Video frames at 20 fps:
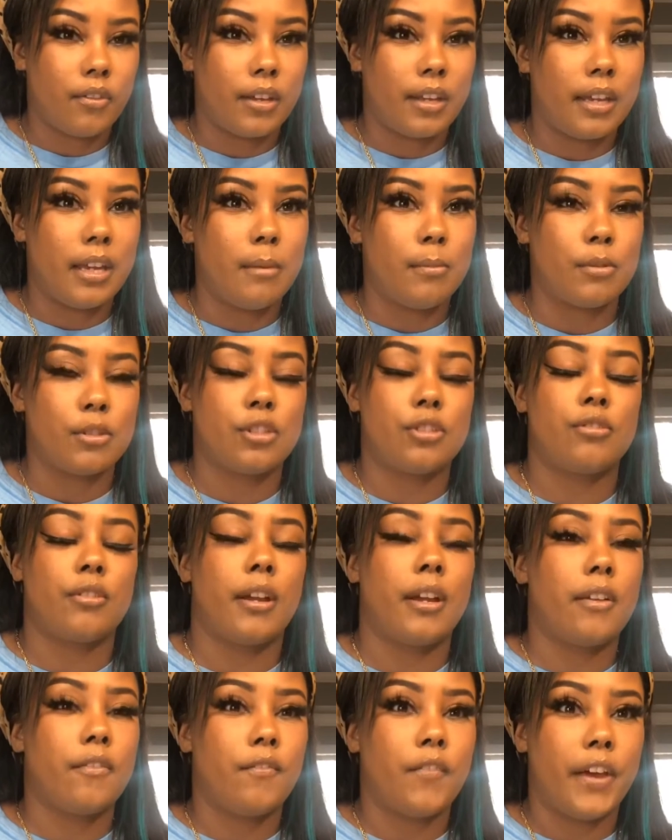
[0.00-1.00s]
and keep a
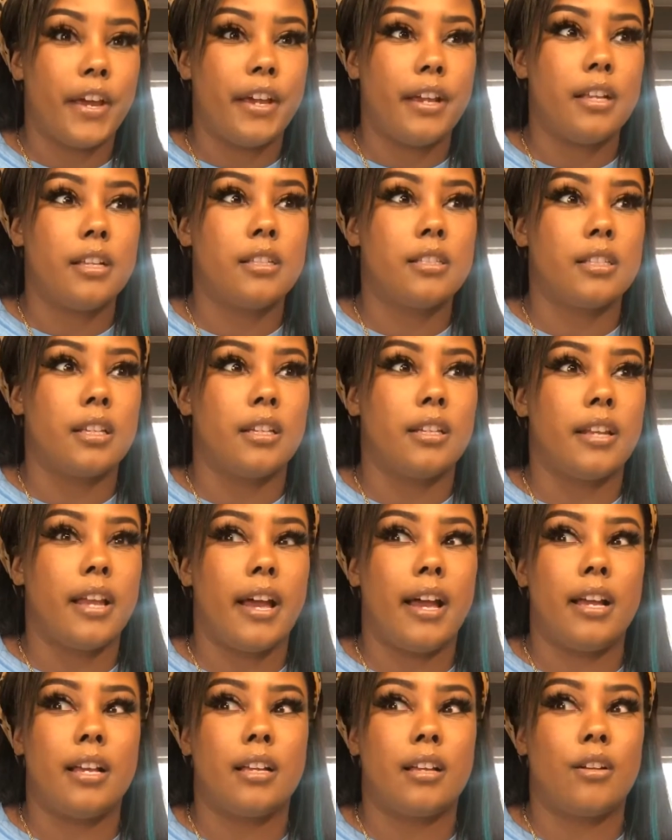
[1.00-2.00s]
straight face and
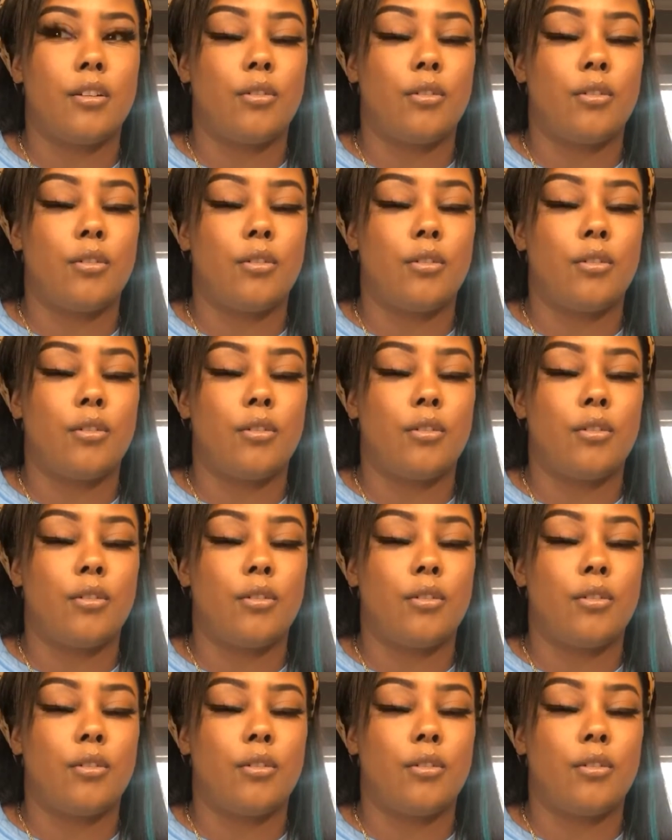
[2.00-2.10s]
not